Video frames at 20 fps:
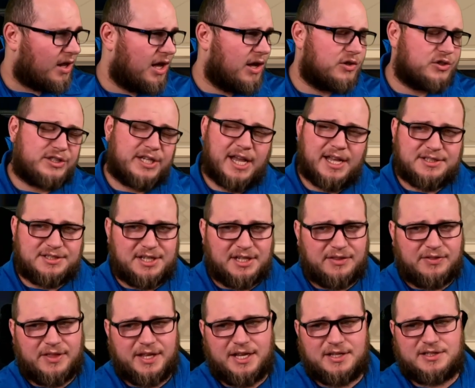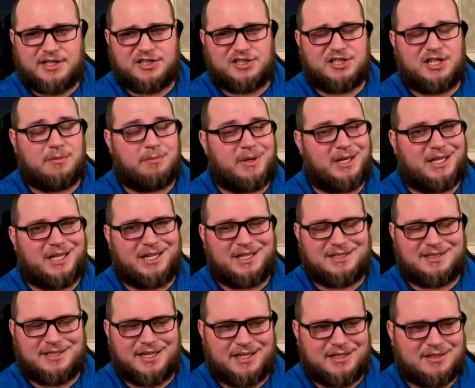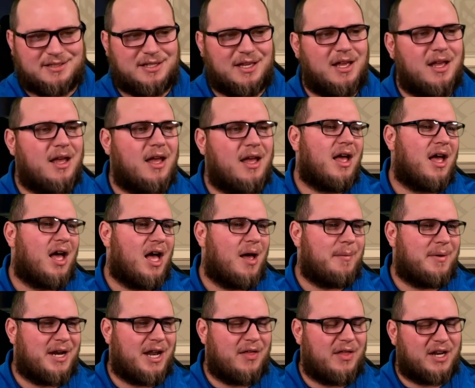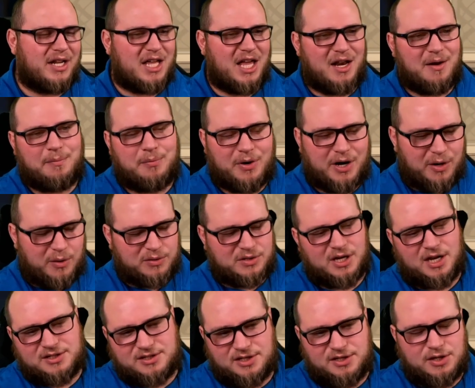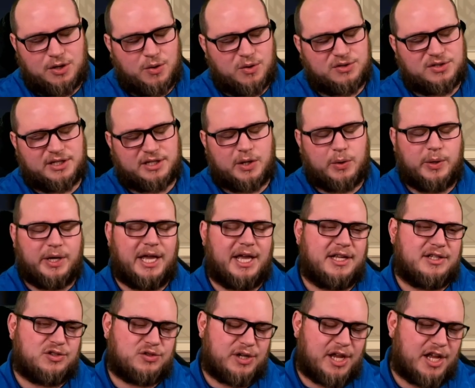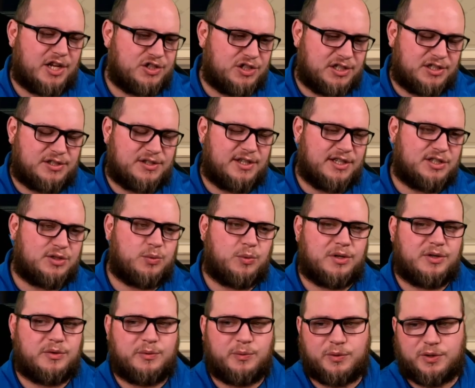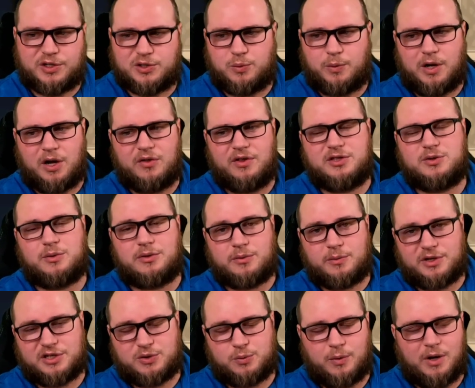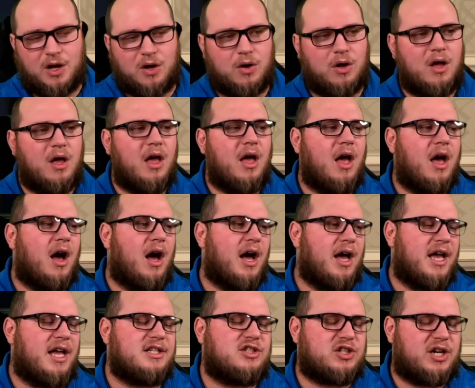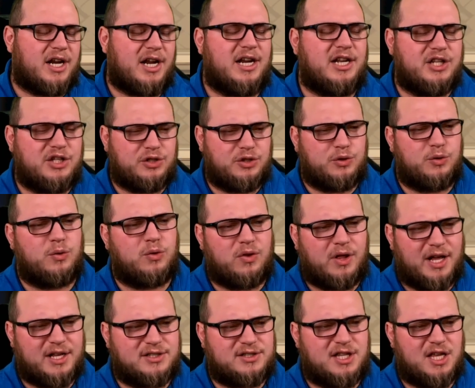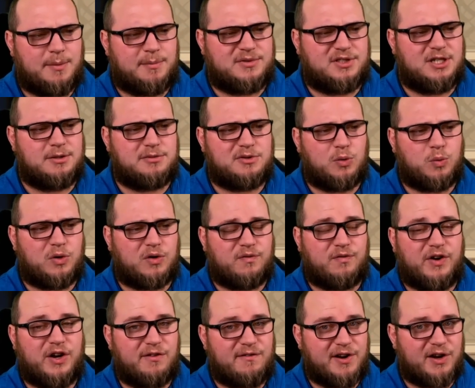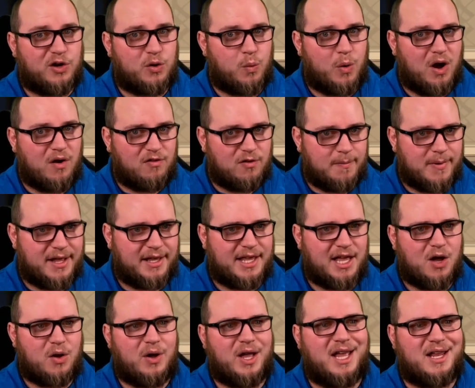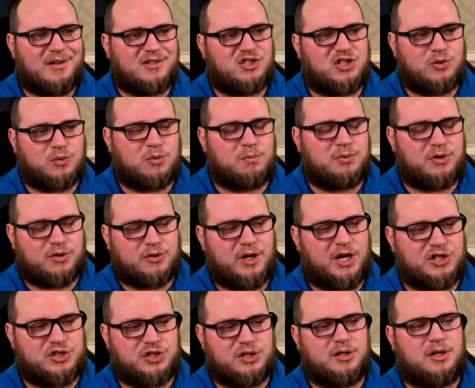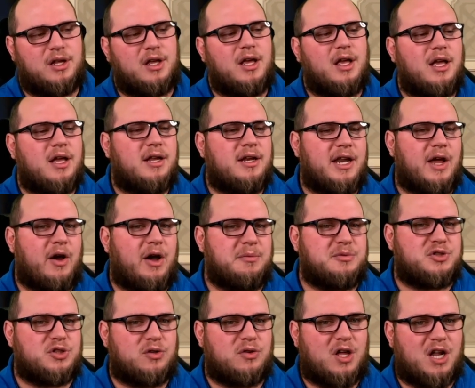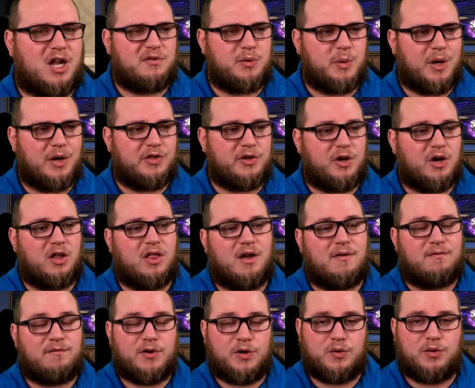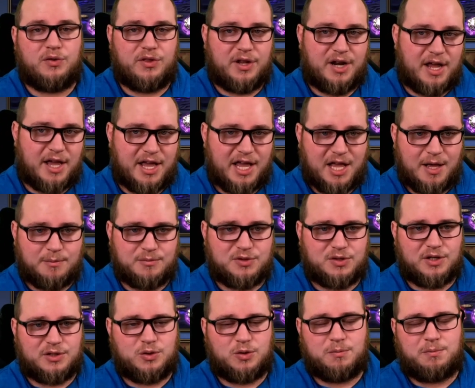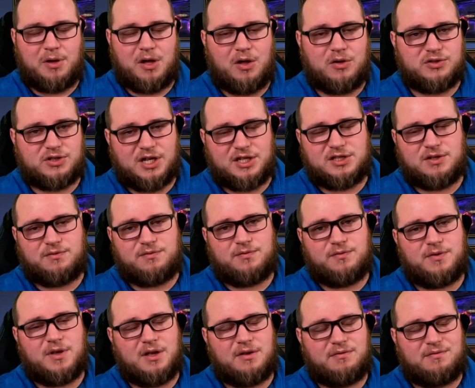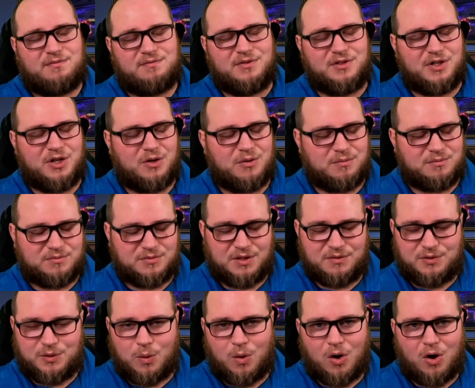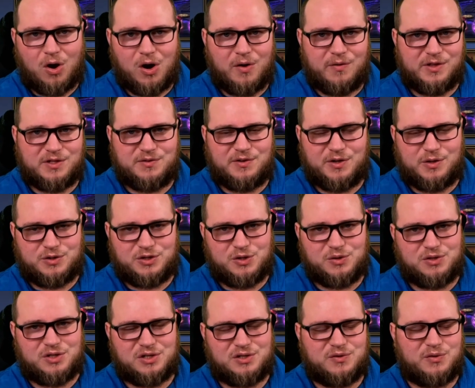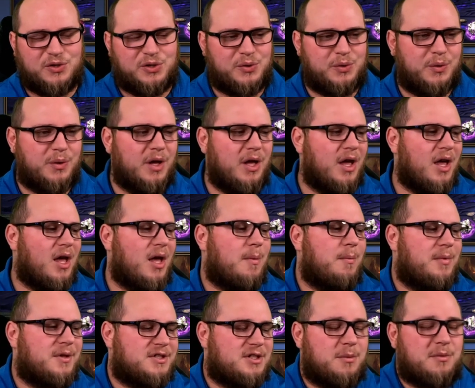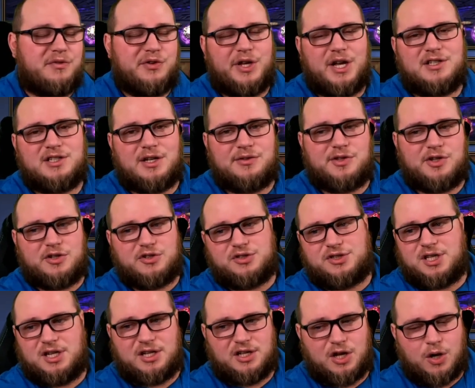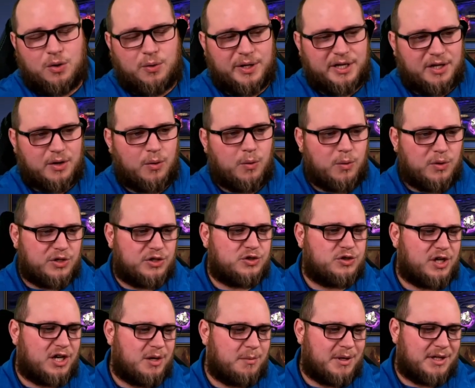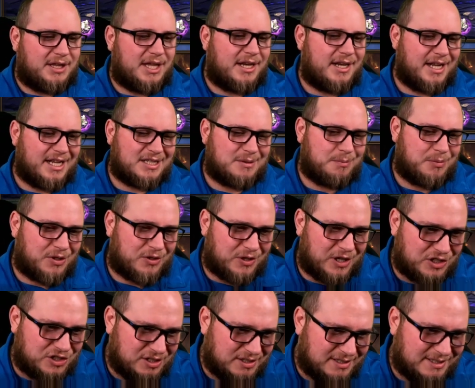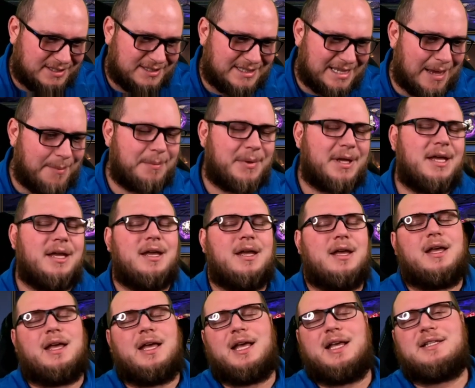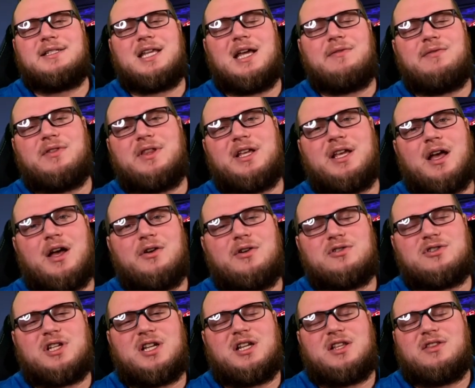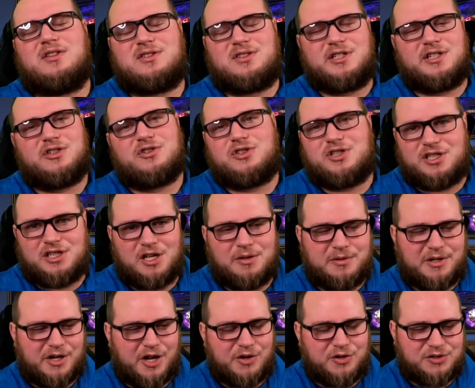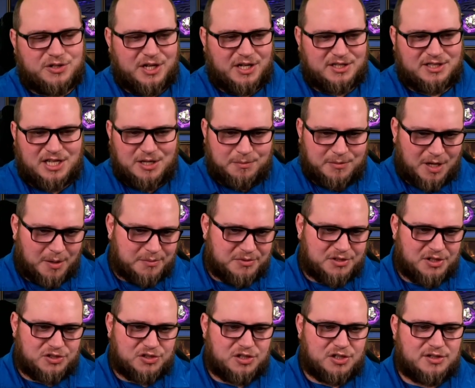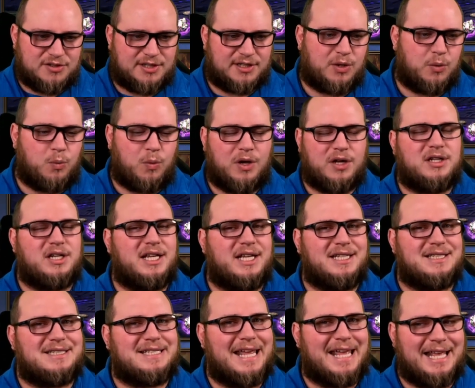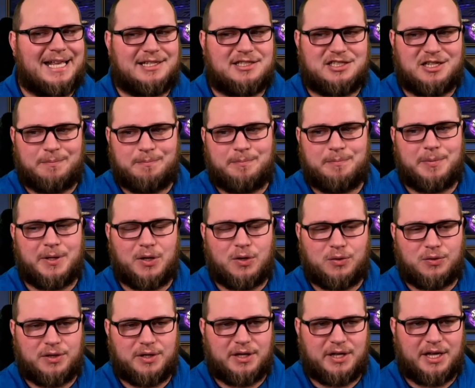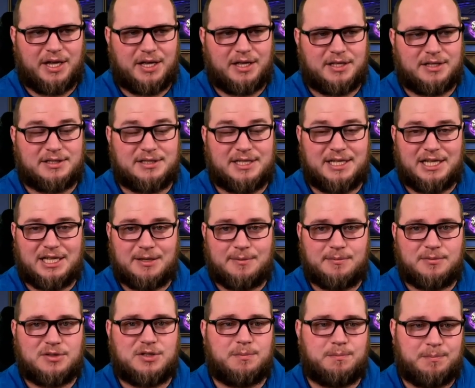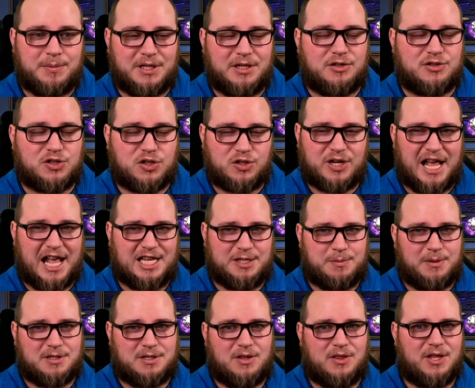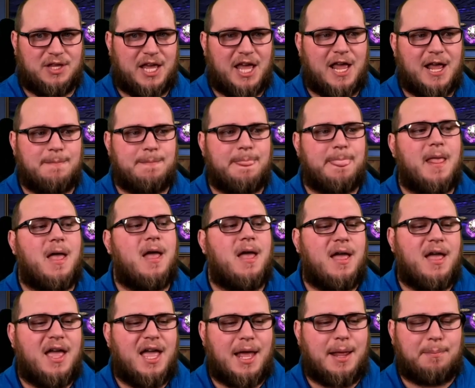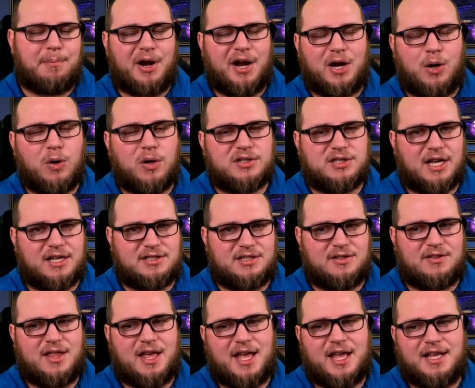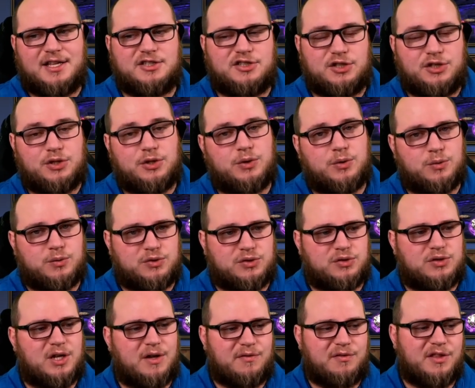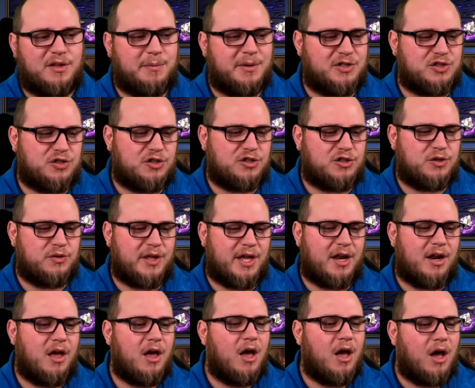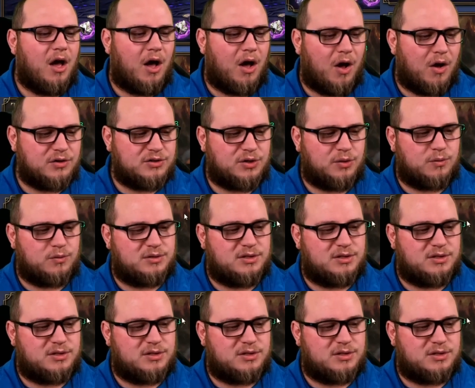I was testing things that just didn't make any sense. But now that I kind of prioritized and noticed, like, okay, strategies, this one works well, this one works well, and trying to utilize them seems to work very, very well for my account and general progression. Now, I'm sure a you out there are a lot further than I am, so I do apologize if you know, if you are and this video is useless for you. But some of you guys out there are just getting going, or you're trying to make that next progression step. And definitely understanding the synergy, understanding team compositions, like what it takes to build a team to beat a certain aspect of the game, and prioritizing that is huge. So definitely make sure you do that. Also,